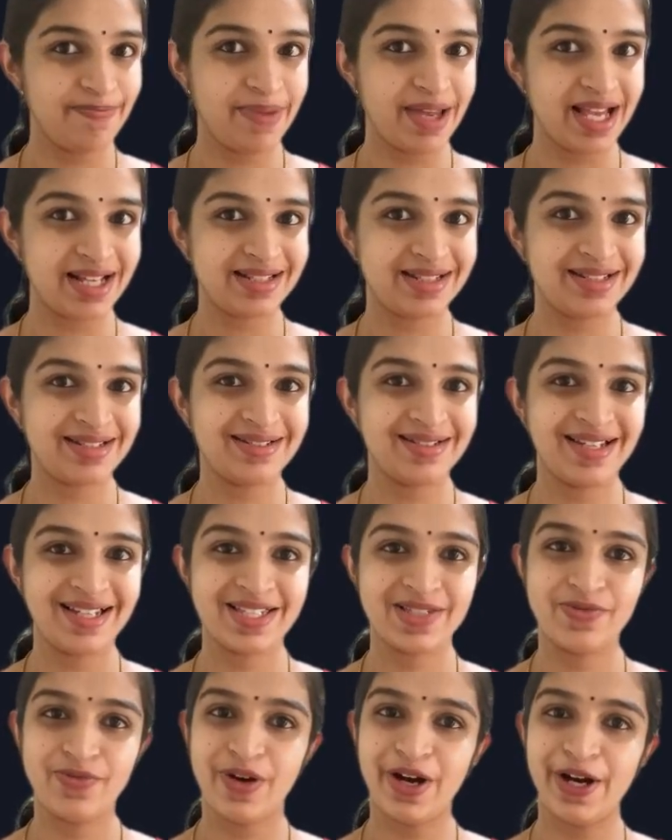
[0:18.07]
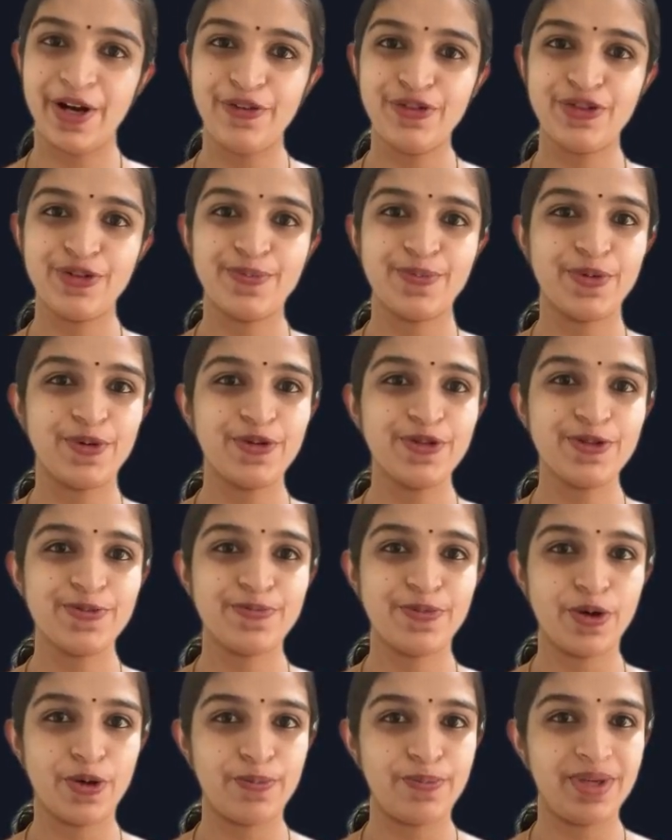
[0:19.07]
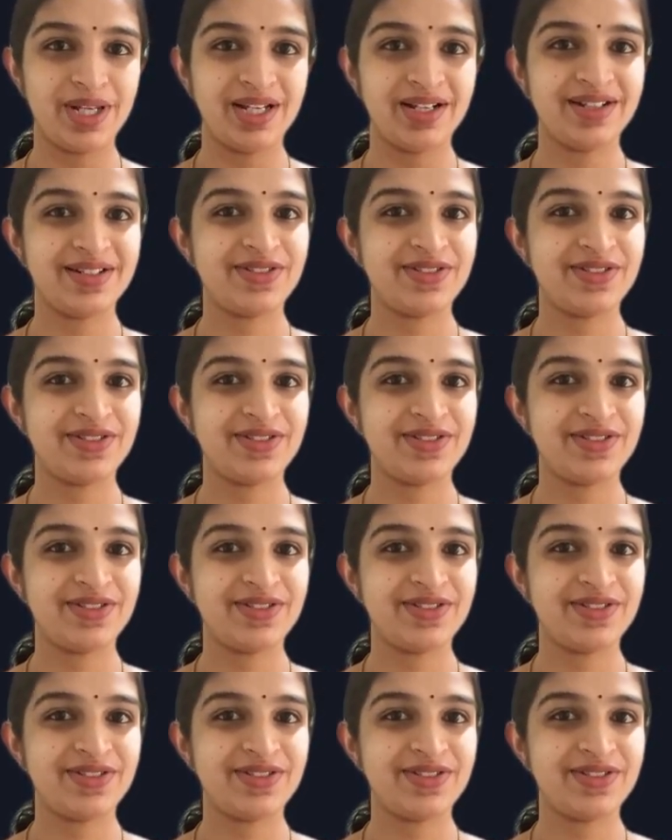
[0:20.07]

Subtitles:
pattern is one of the most popular